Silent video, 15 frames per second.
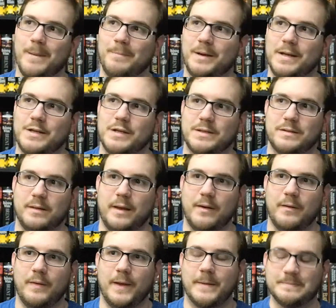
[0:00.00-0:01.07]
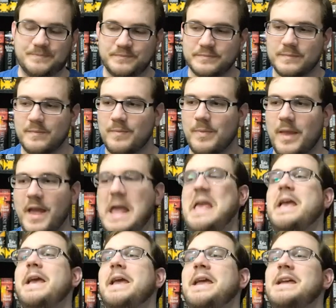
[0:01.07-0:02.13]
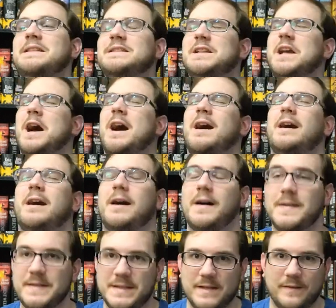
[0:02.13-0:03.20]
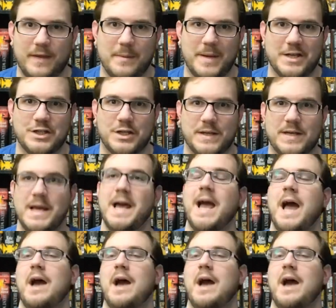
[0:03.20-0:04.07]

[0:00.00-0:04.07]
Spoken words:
But it's just literally, it's constantly mentioned